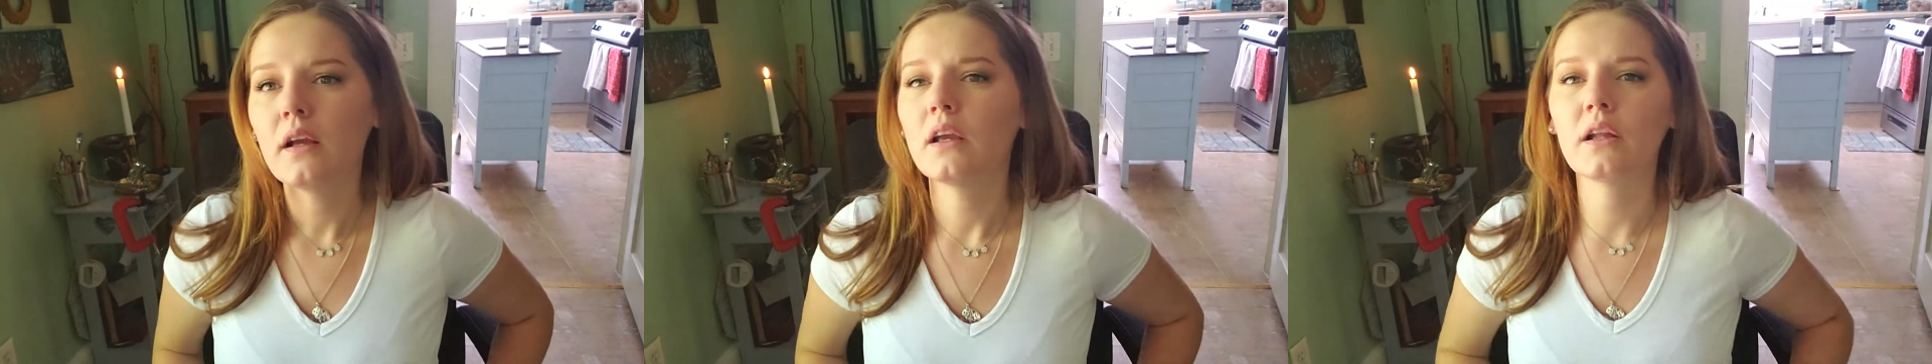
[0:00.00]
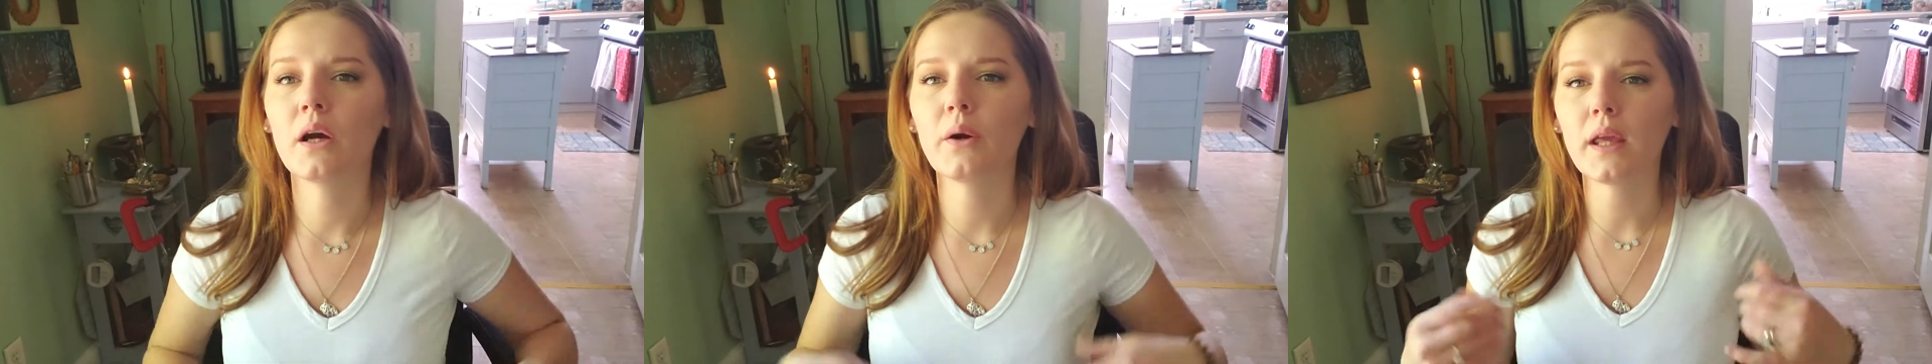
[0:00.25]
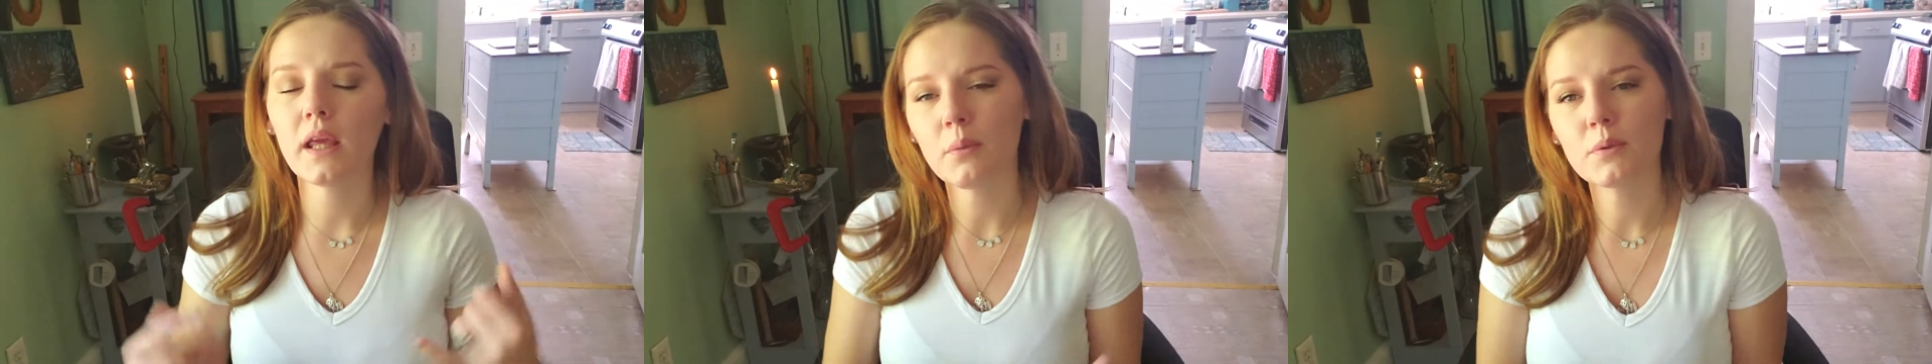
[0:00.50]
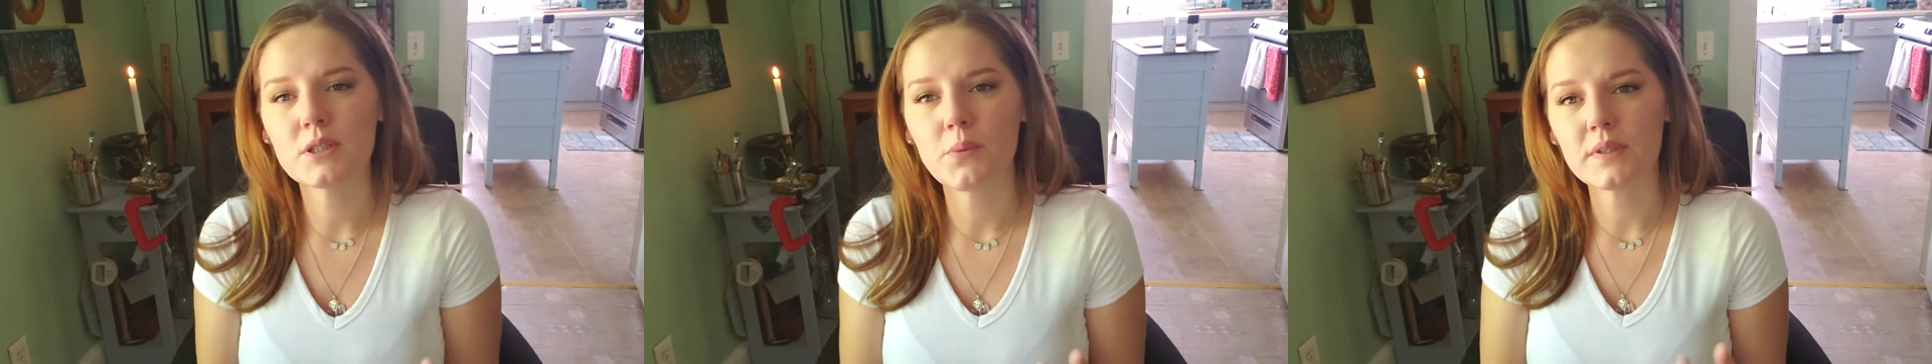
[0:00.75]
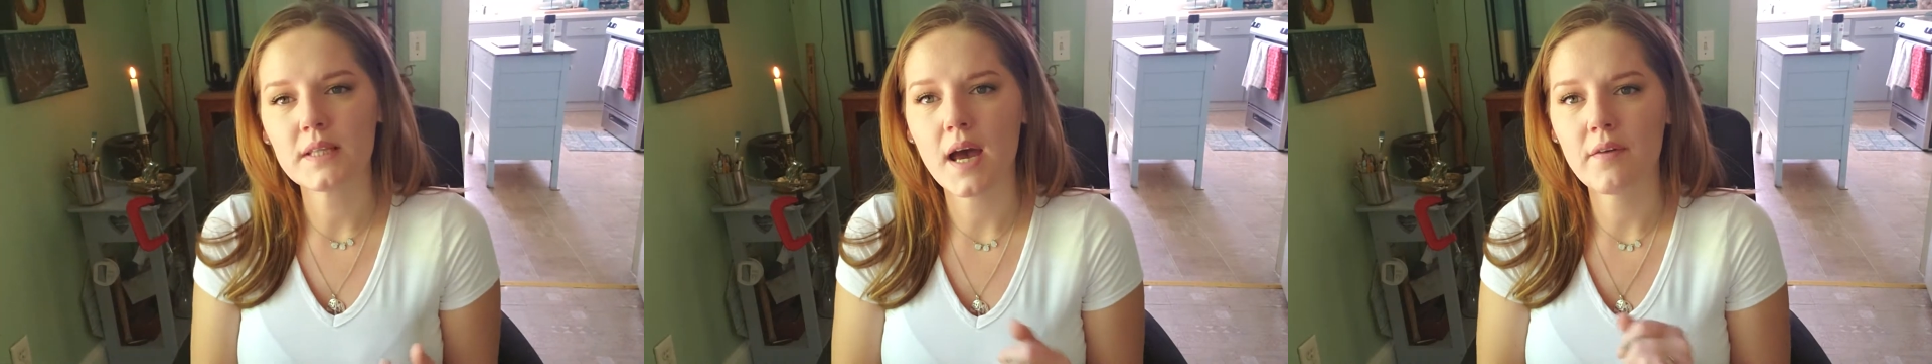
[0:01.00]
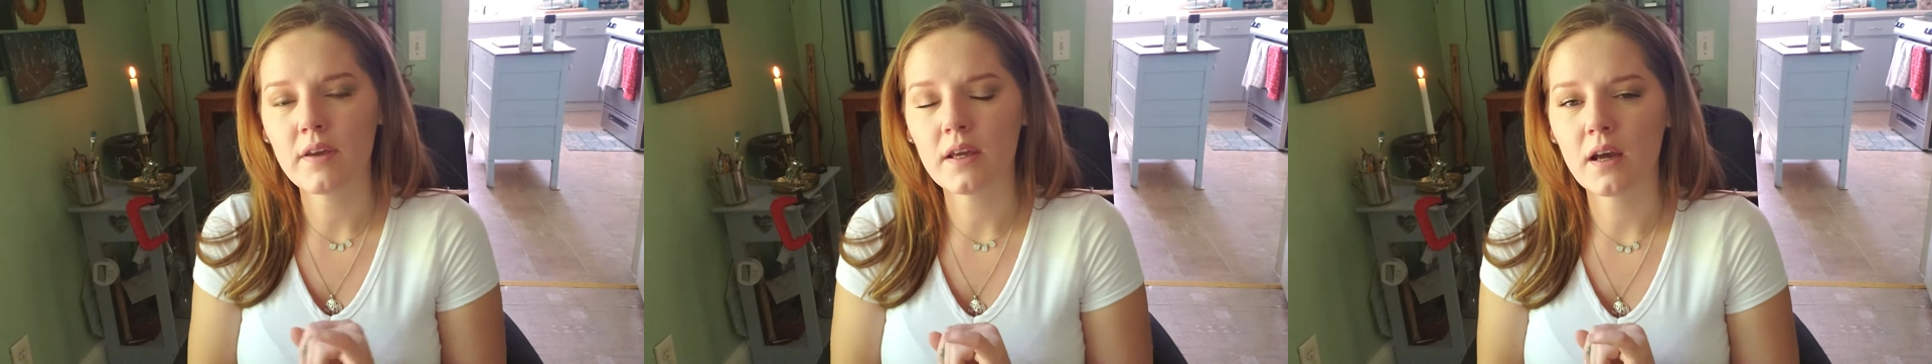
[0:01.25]
he was always
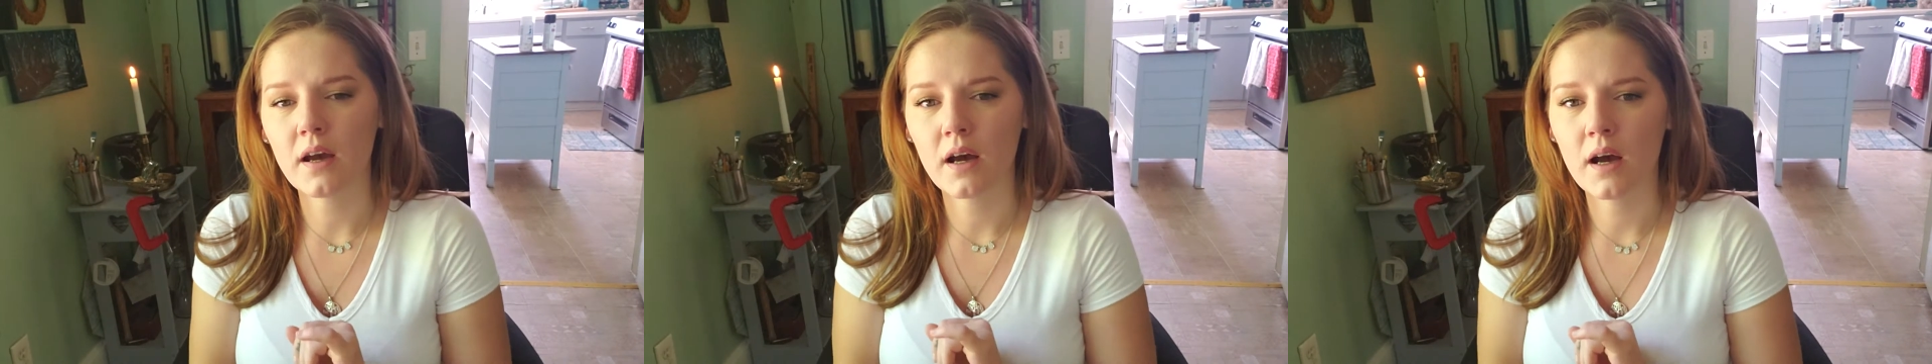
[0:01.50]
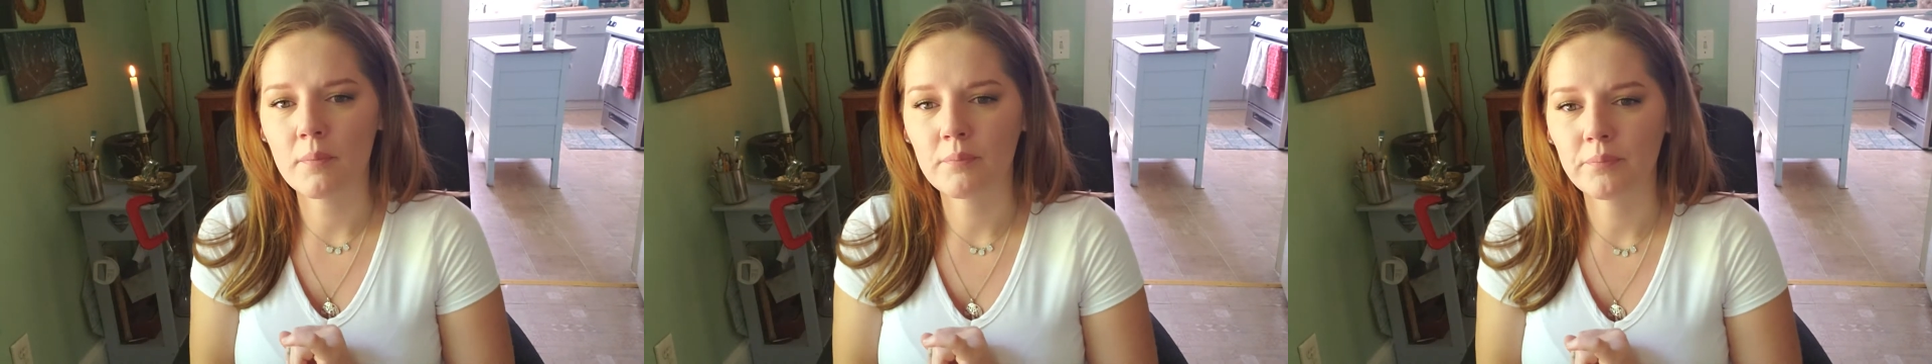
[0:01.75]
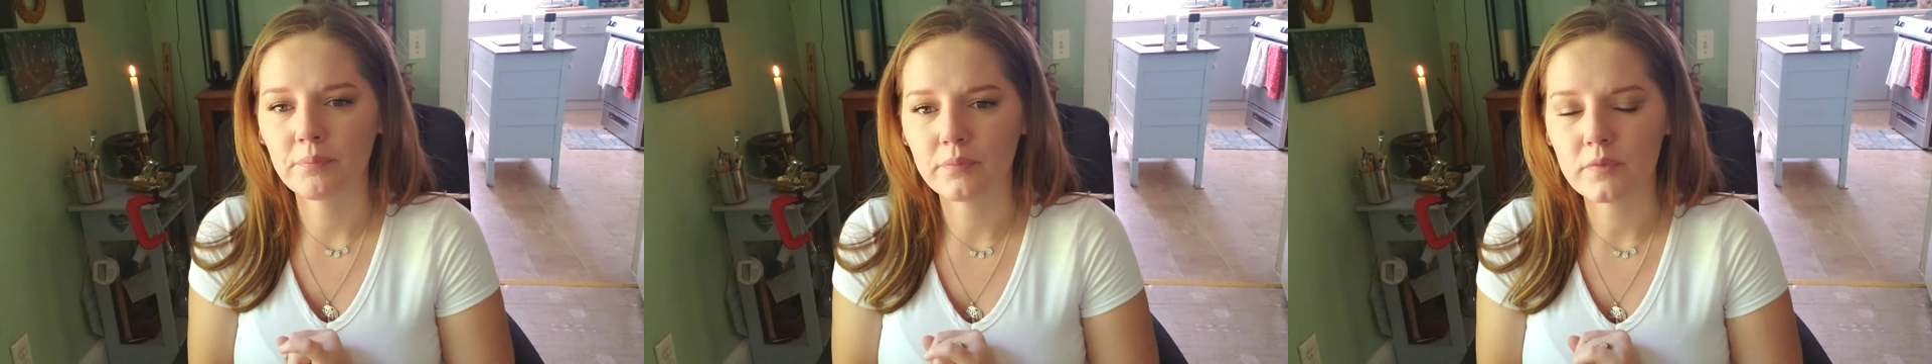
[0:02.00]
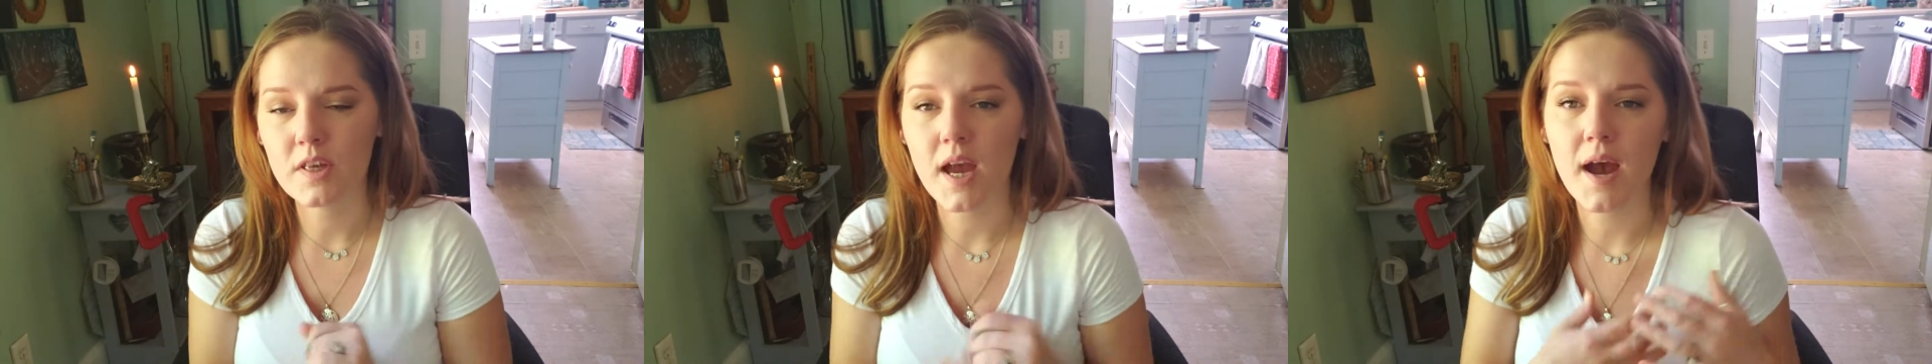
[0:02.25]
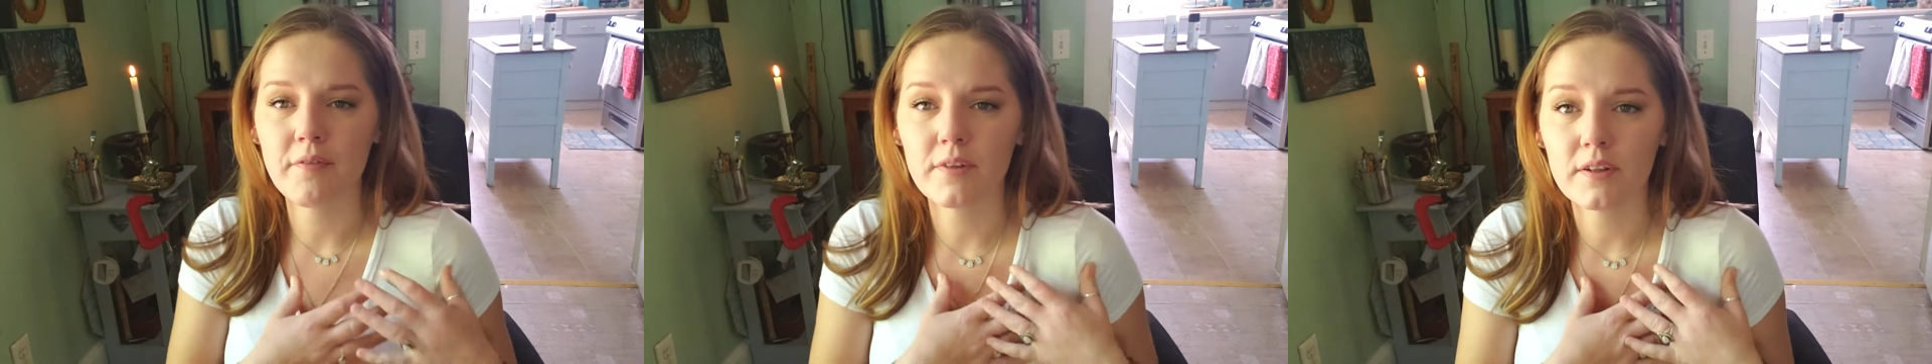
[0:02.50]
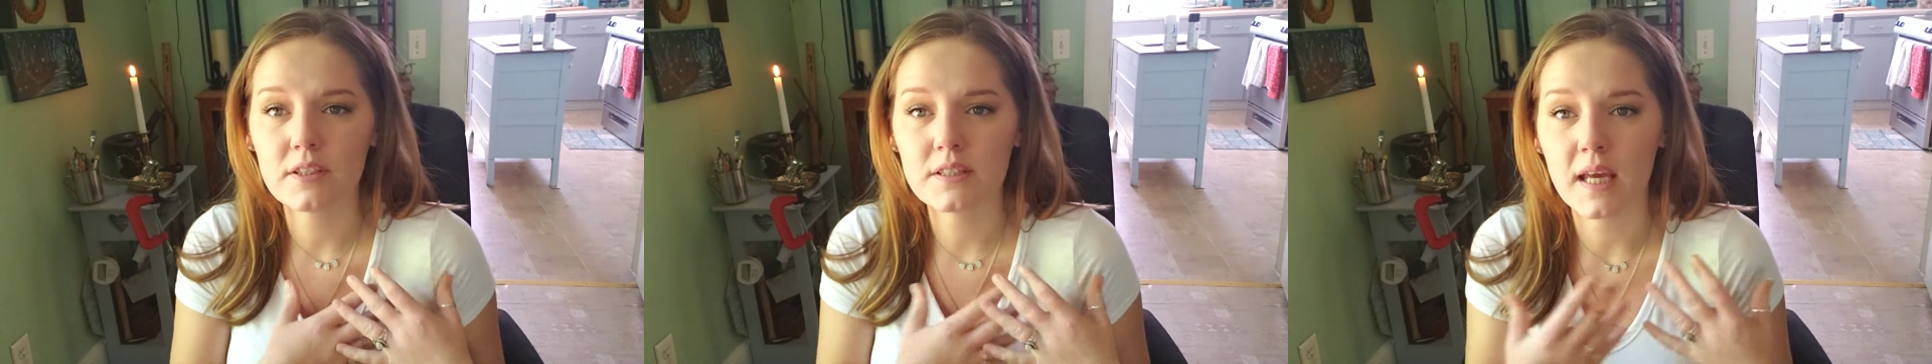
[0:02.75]
having to
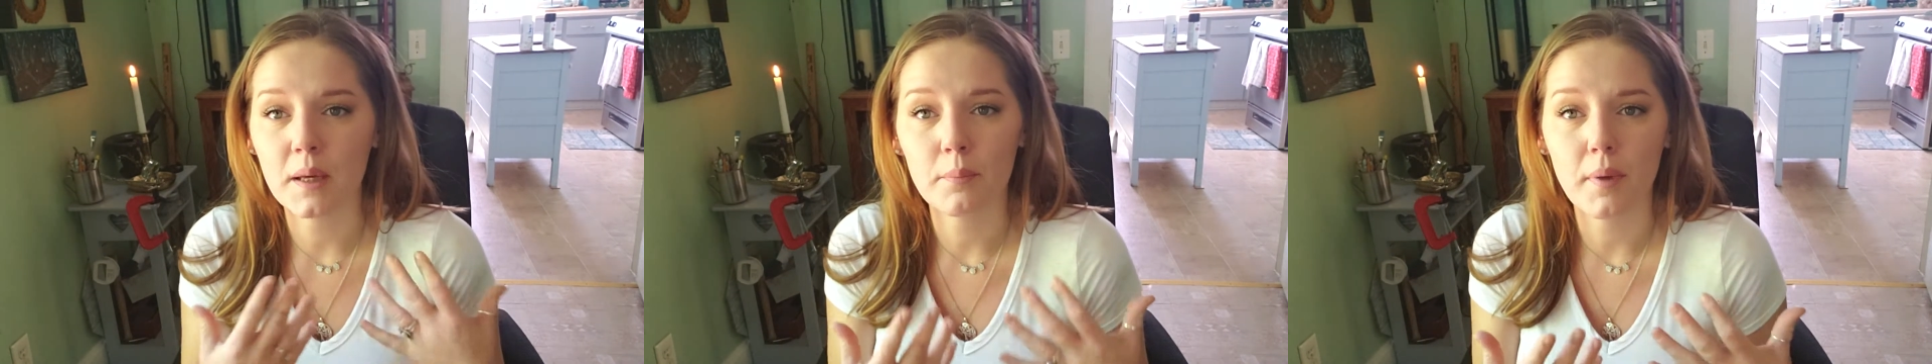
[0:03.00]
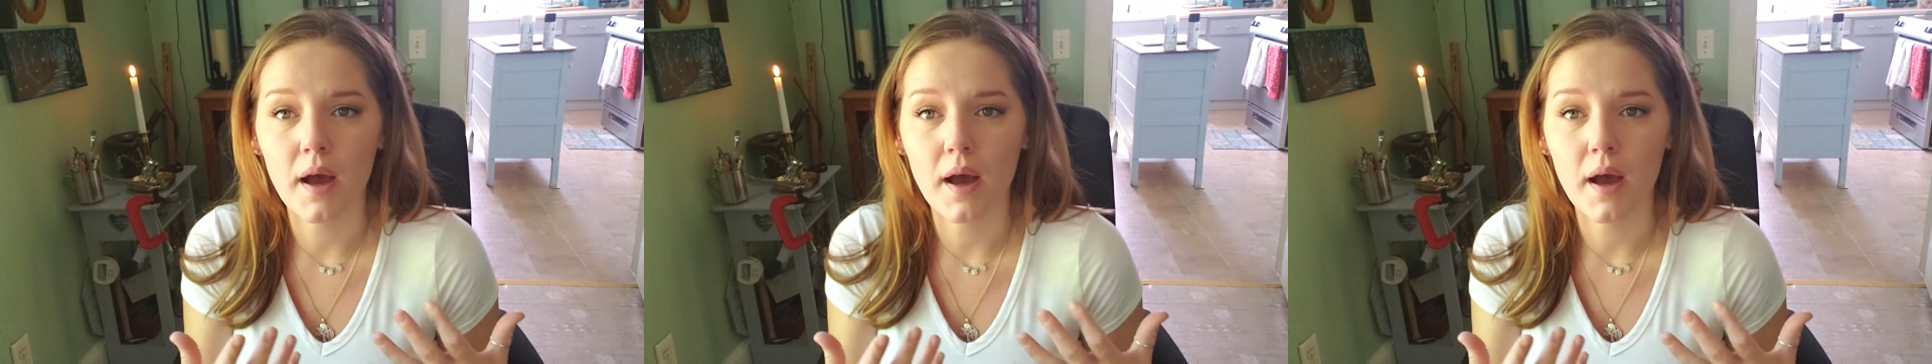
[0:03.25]
have to take